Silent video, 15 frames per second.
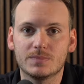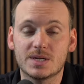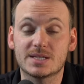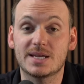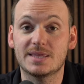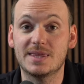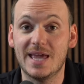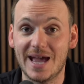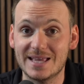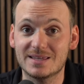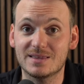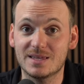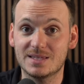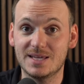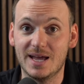Because at the end
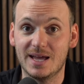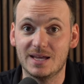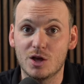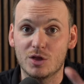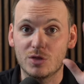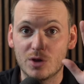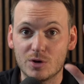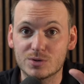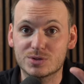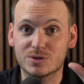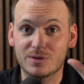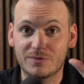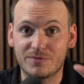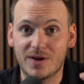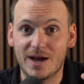of the day, those are
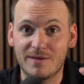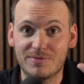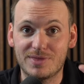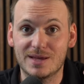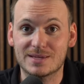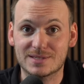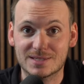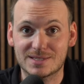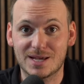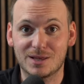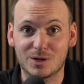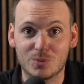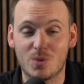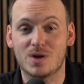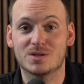the five things a
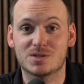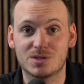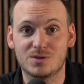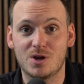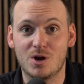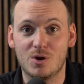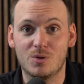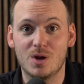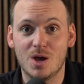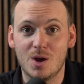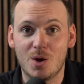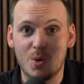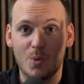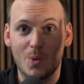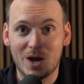seller wants to know.
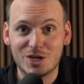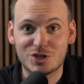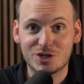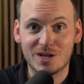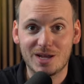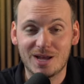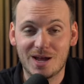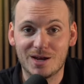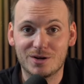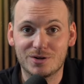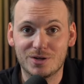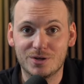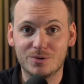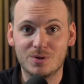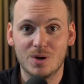Why should I hire
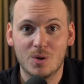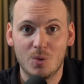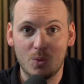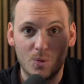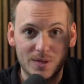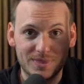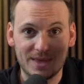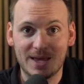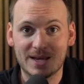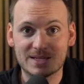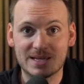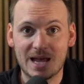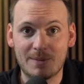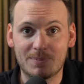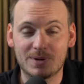you? What the heck's
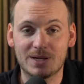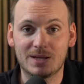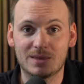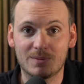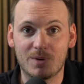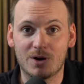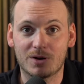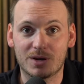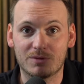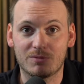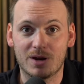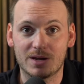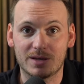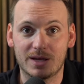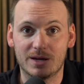happening in the market
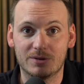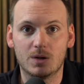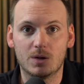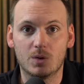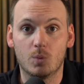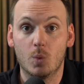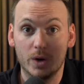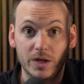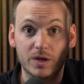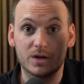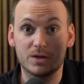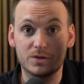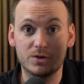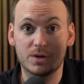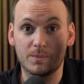right now? What are you going
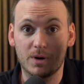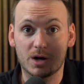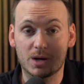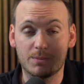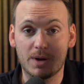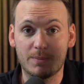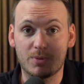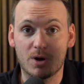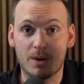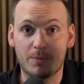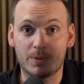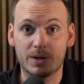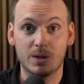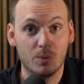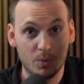to do to market my
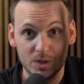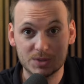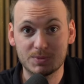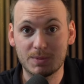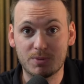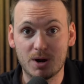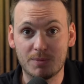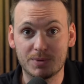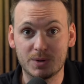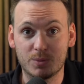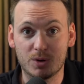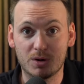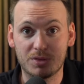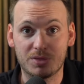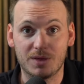property? What's my property
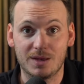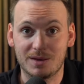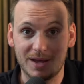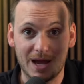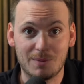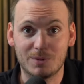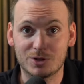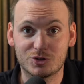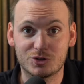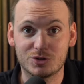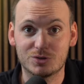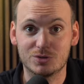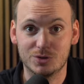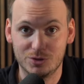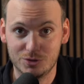worth? And how much do you